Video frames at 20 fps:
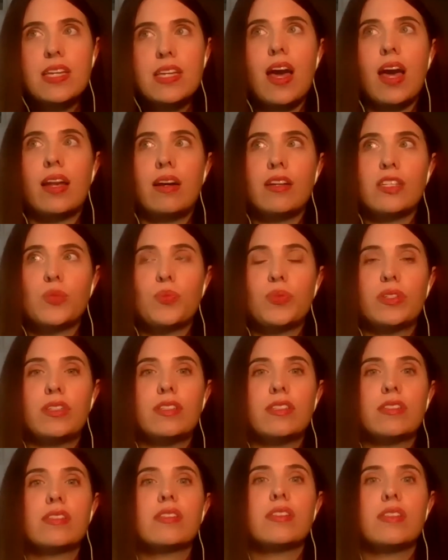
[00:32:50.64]
at
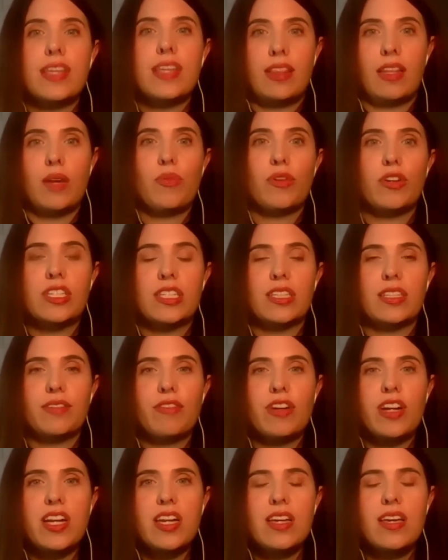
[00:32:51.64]
hospitals in labor and
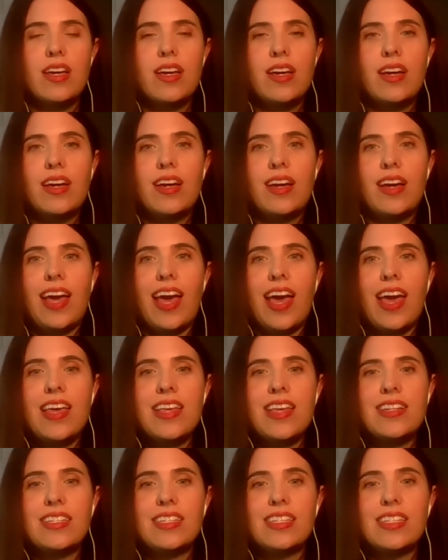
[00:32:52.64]
delivery.
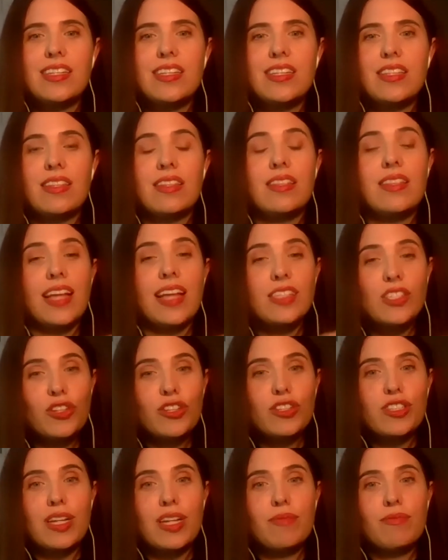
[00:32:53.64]
And that's a
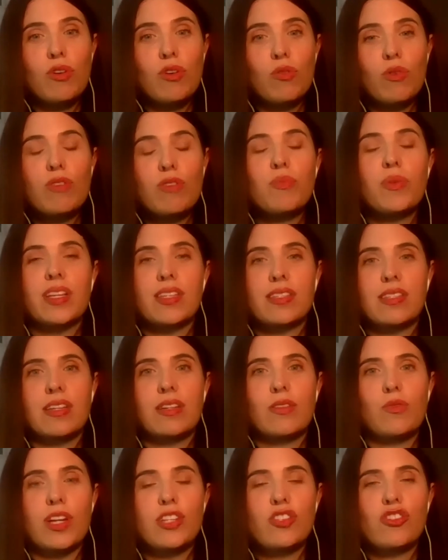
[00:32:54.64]
good step forward, because the
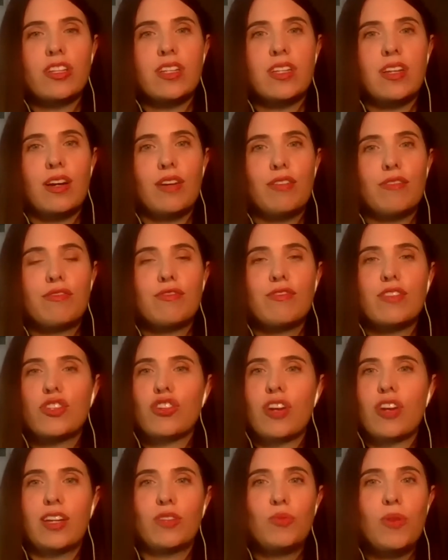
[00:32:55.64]
question of the
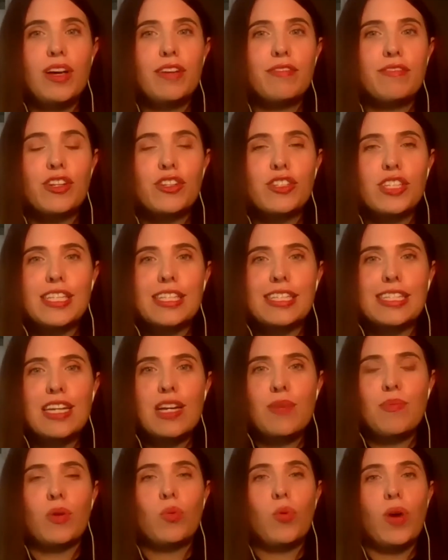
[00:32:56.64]
child welfare
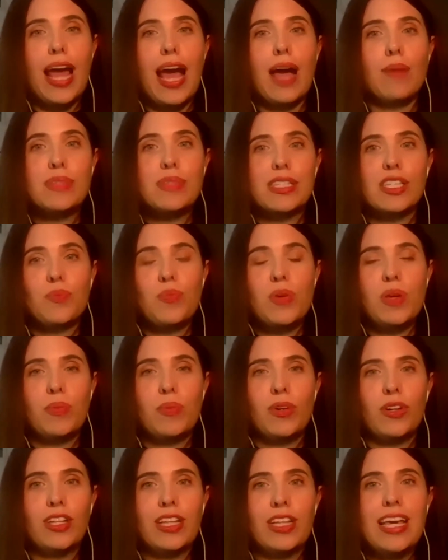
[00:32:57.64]
system and what happens to
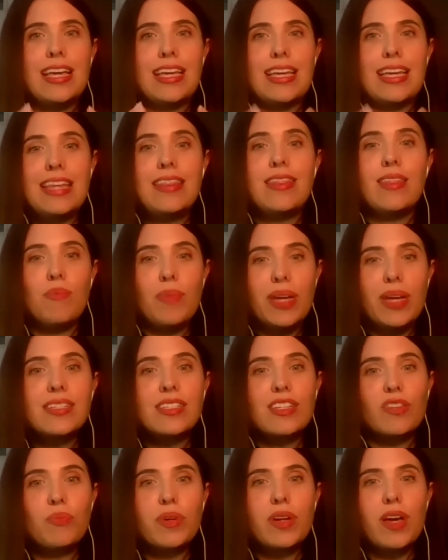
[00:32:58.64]
people in the
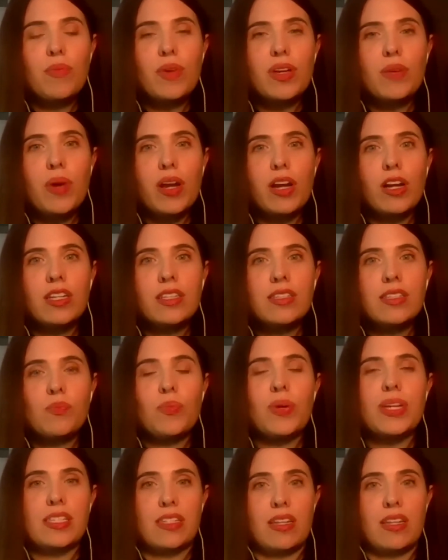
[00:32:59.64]
midst of becoming parents
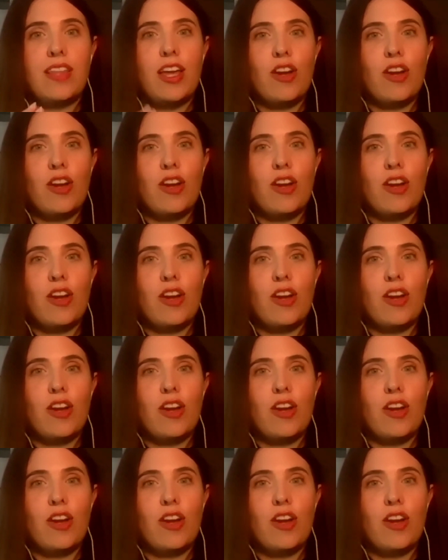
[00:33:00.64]
based on